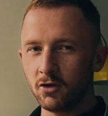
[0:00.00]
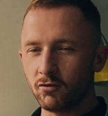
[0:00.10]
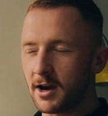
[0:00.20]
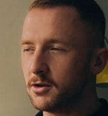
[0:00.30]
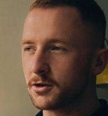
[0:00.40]

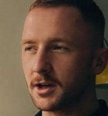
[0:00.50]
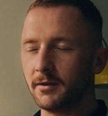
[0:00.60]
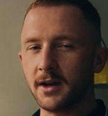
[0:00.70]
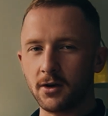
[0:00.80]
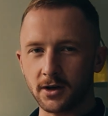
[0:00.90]
Writing
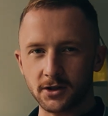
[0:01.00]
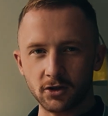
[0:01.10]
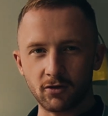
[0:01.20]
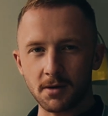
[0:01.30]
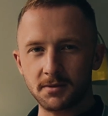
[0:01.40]
yourself down a
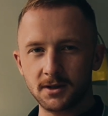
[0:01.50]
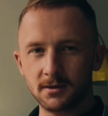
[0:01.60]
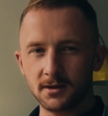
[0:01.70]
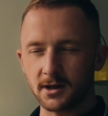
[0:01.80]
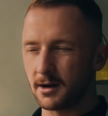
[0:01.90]
script,
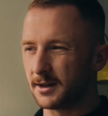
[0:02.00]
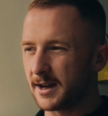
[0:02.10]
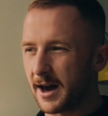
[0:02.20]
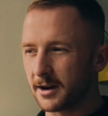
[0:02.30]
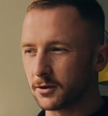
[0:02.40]
certain
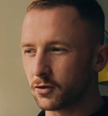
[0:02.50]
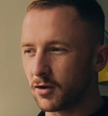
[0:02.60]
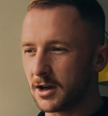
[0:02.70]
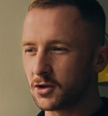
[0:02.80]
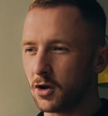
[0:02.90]
character traits,